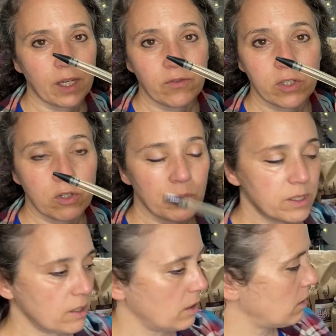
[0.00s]
I've just
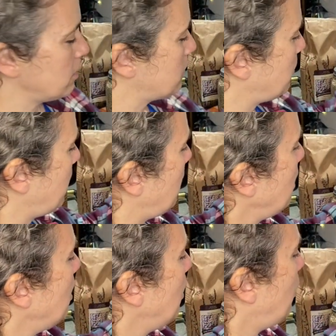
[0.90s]
always done it this
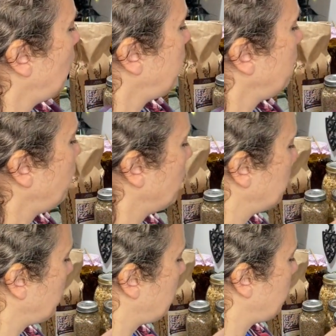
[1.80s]
way, holding
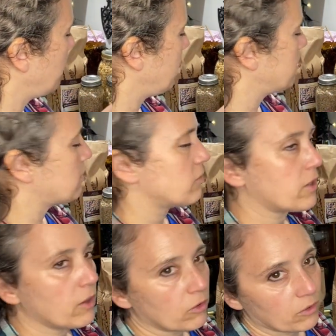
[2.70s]
firmly in place. There's
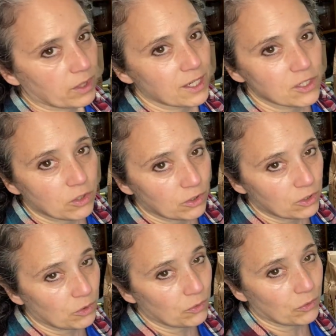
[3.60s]
other things you can
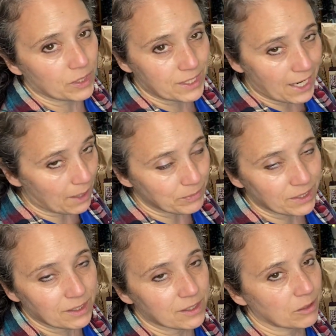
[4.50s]
do to adapt
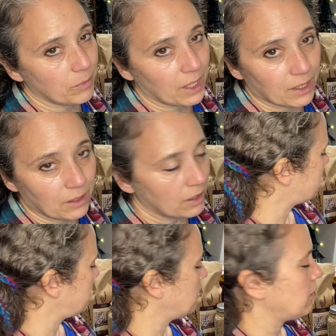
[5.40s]
it, to make it
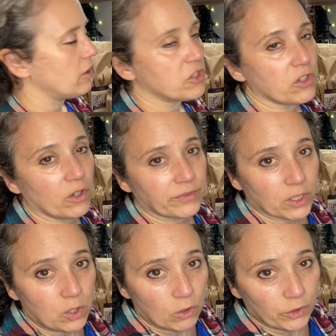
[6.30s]
sit in there so you don't have
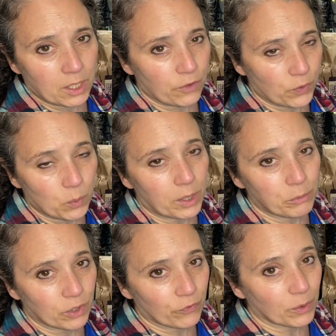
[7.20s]
to hold. And if you want
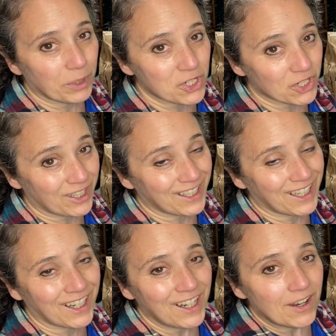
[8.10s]
more information on
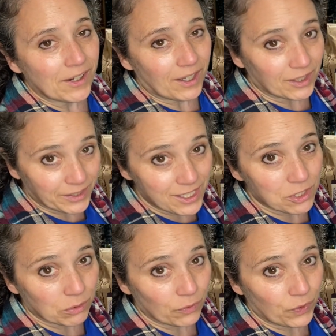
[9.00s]
that, I'll link
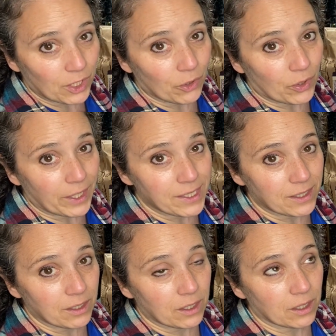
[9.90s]
to a video I
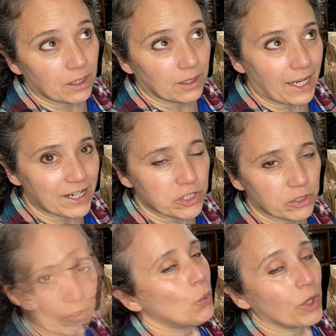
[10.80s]
did uh, last
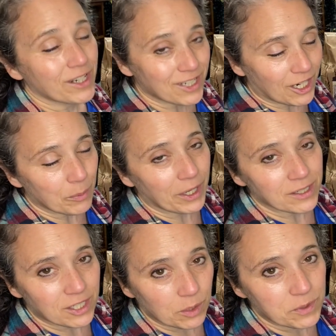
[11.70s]
year where I talk about
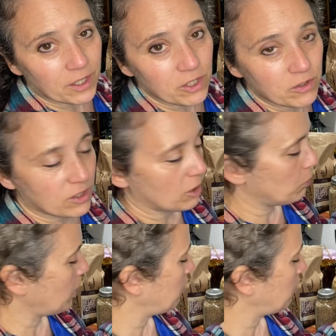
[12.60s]
tips on using the brake